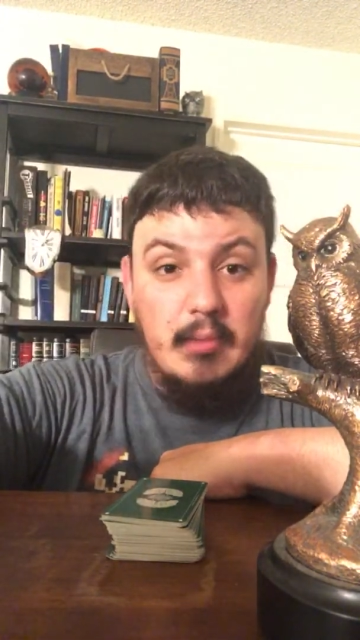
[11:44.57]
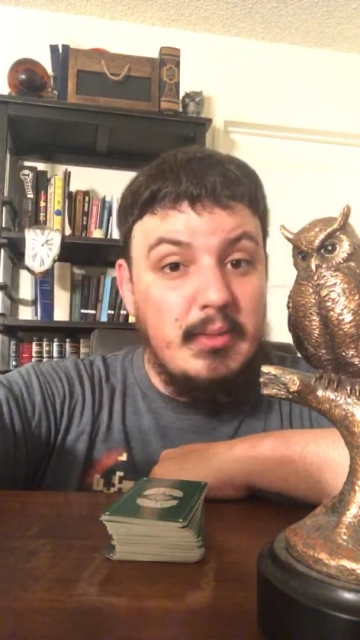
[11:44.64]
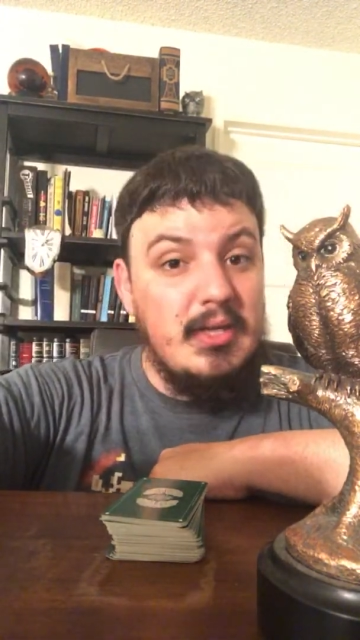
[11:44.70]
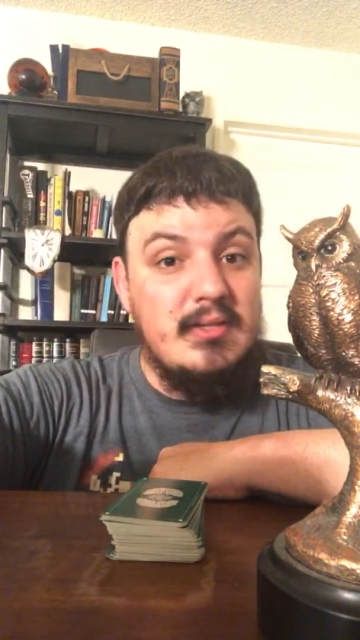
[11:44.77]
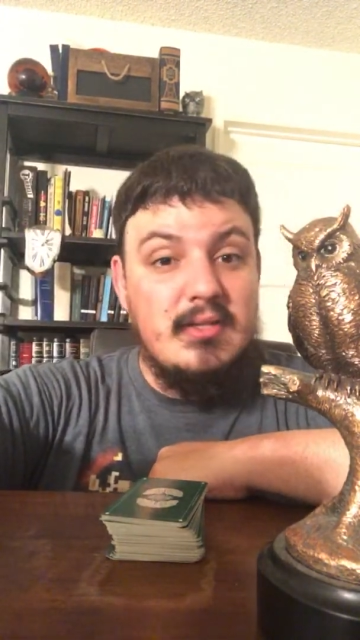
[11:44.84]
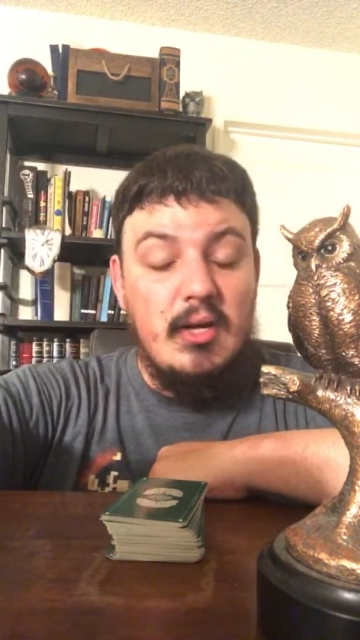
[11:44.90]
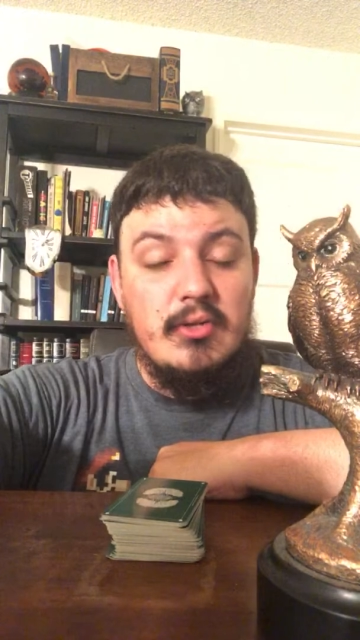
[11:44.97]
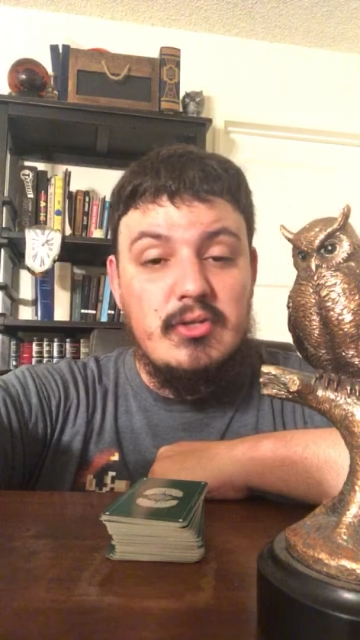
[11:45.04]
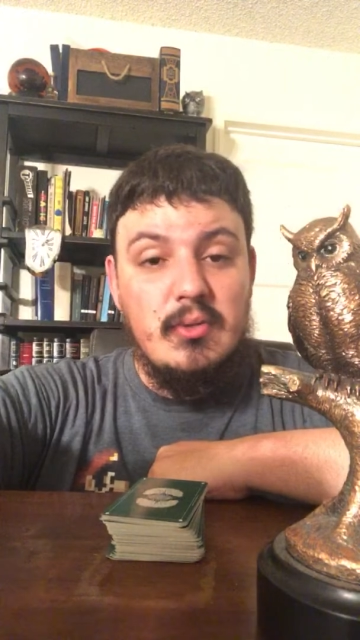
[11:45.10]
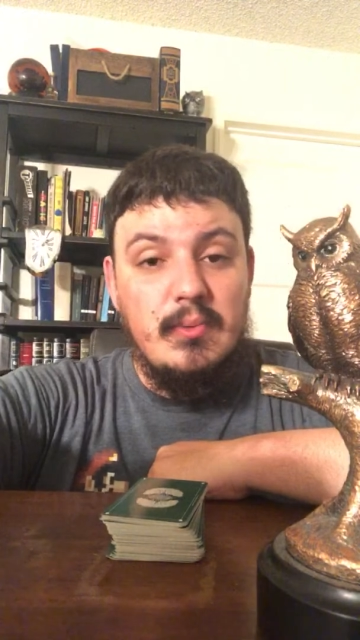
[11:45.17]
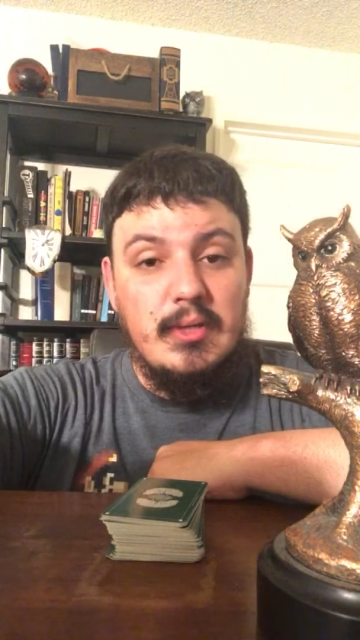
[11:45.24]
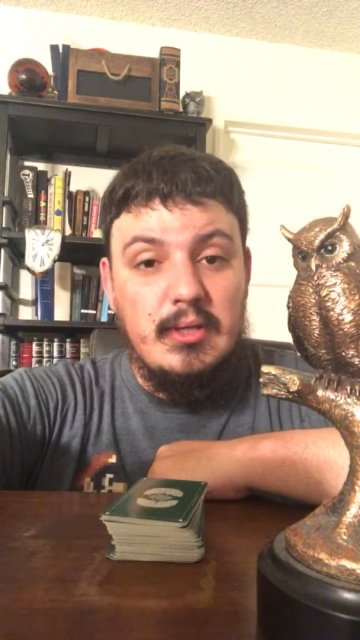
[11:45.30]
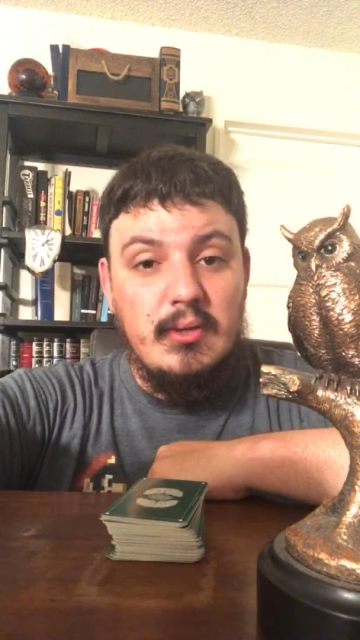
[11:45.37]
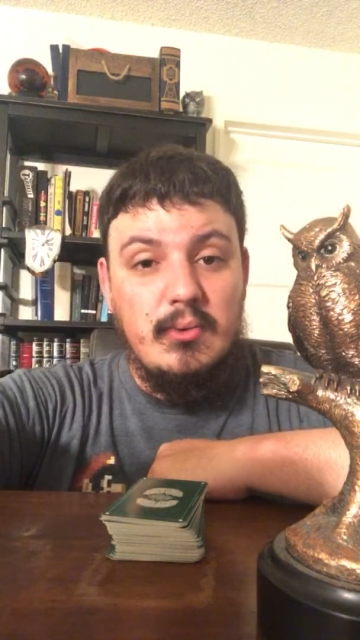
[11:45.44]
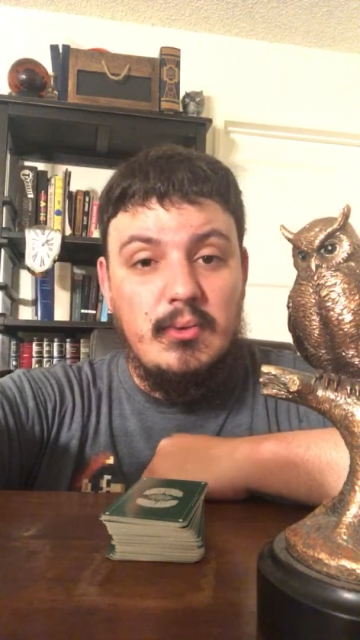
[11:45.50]
but it's also
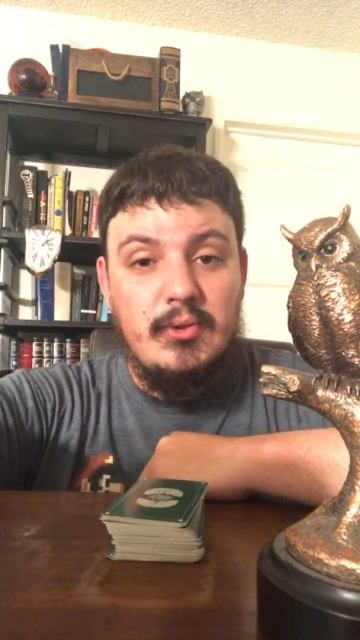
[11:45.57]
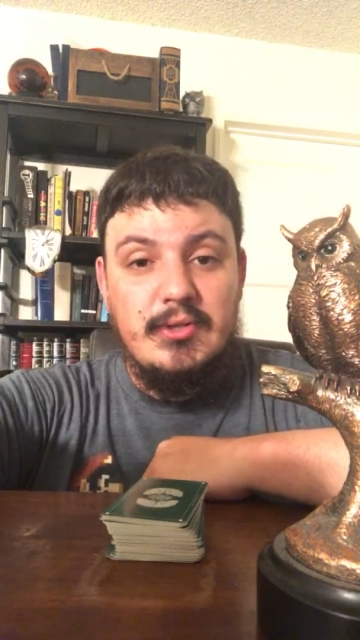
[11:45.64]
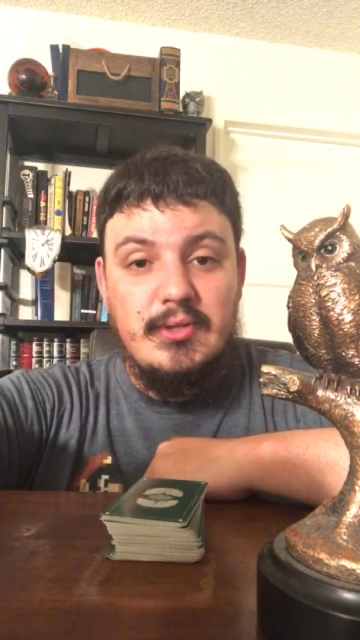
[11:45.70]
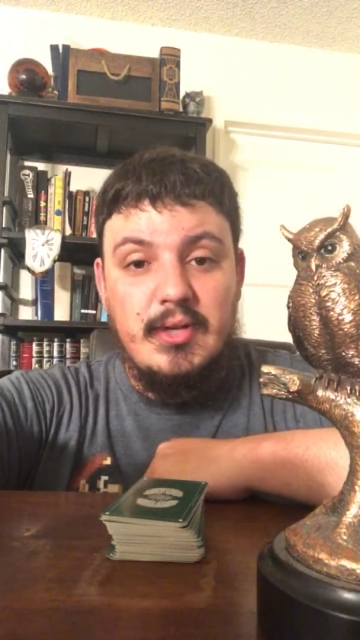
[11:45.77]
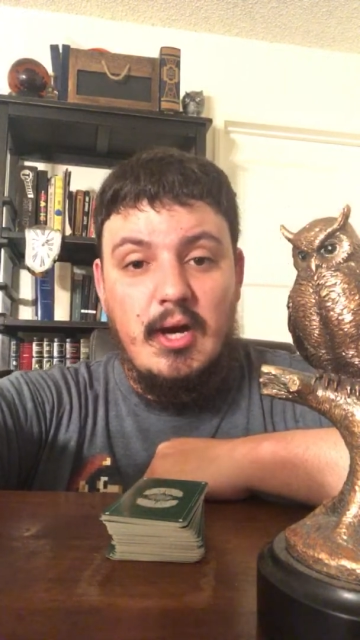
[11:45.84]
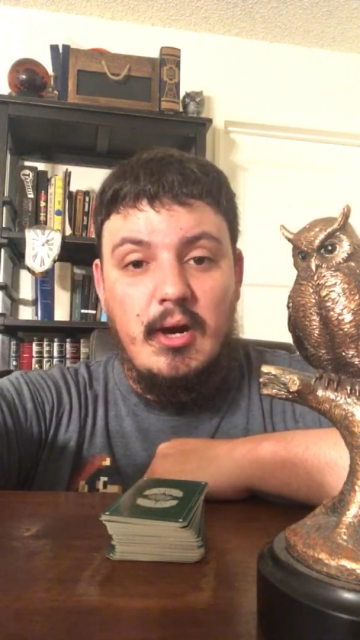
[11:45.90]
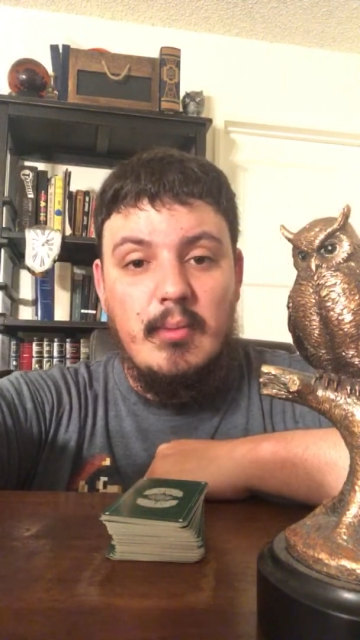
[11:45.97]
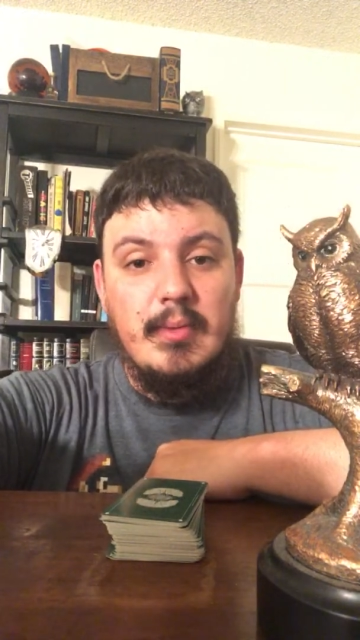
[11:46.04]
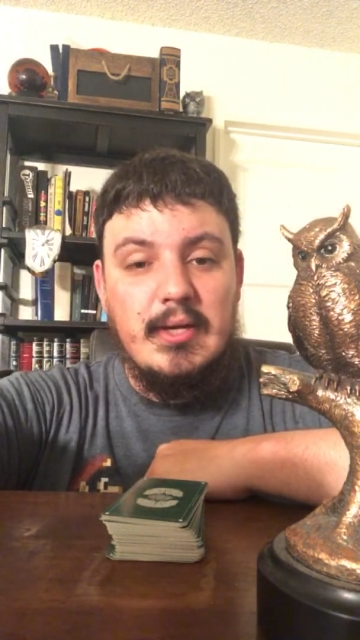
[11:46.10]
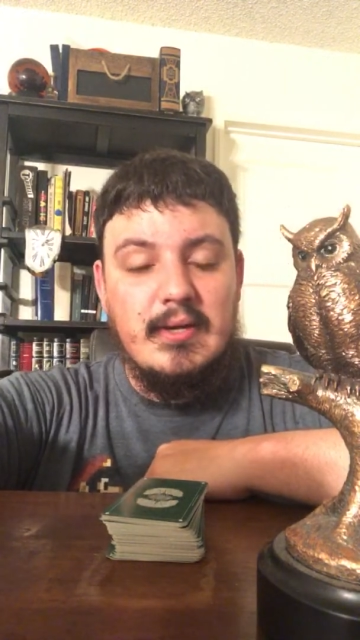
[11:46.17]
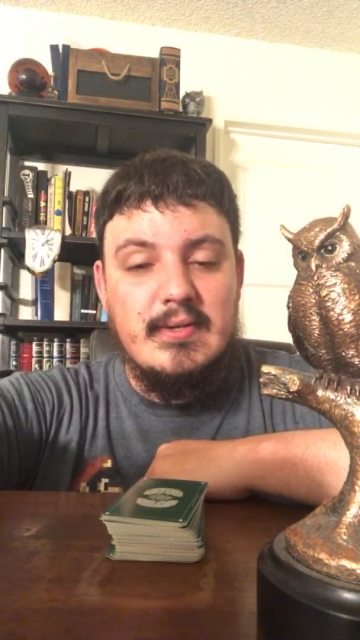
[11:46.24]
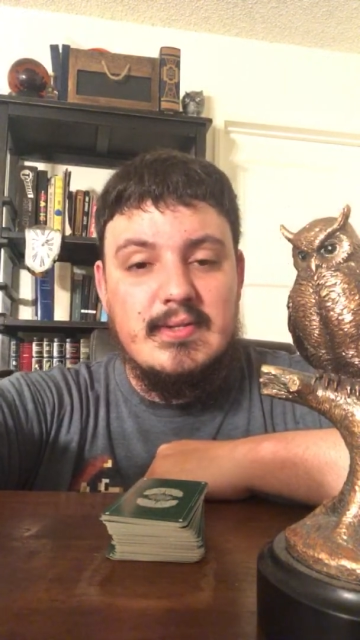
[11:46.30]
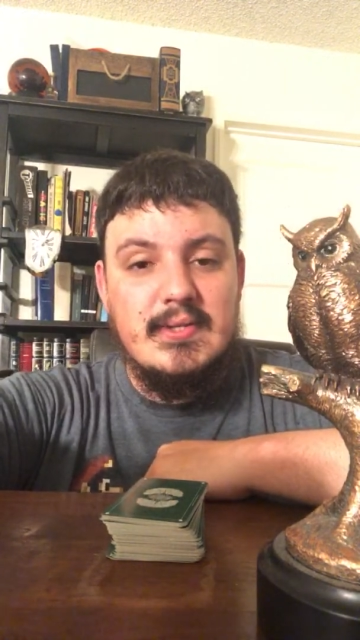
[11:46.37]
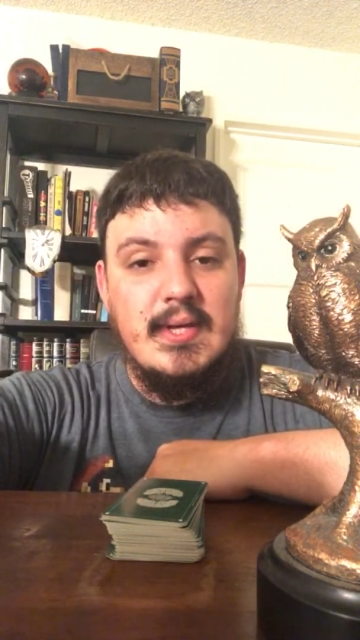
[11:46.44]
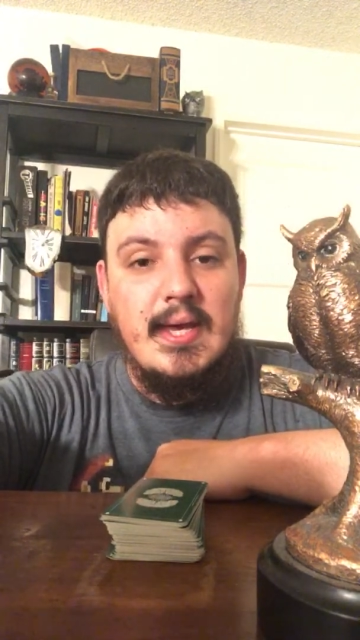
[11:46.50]
really cool to know
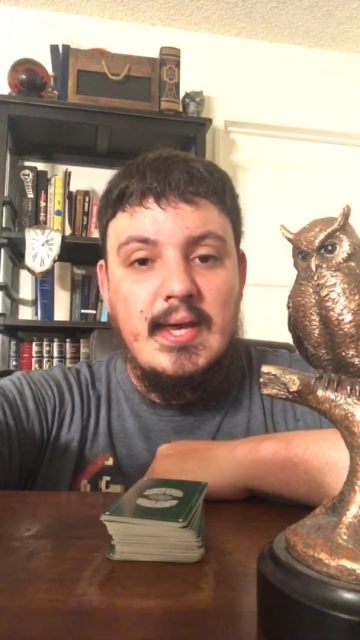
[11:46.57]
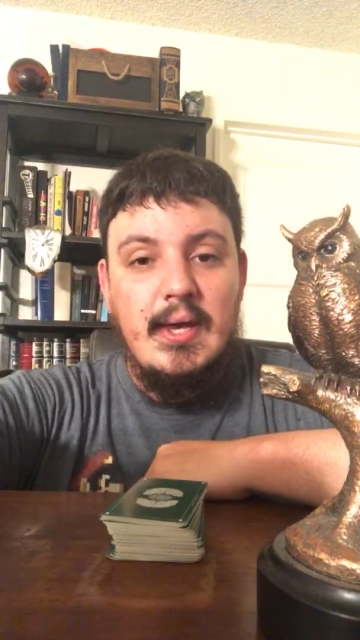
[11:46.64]
because